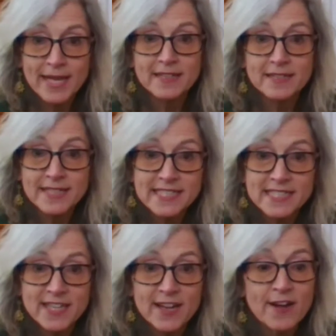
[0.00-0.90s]
list
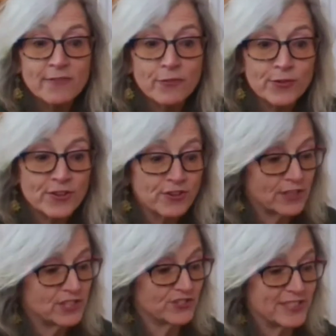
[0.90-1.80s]
for the
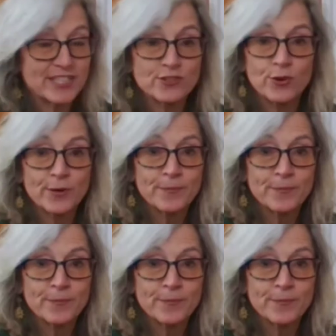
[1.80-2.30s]
grocery store.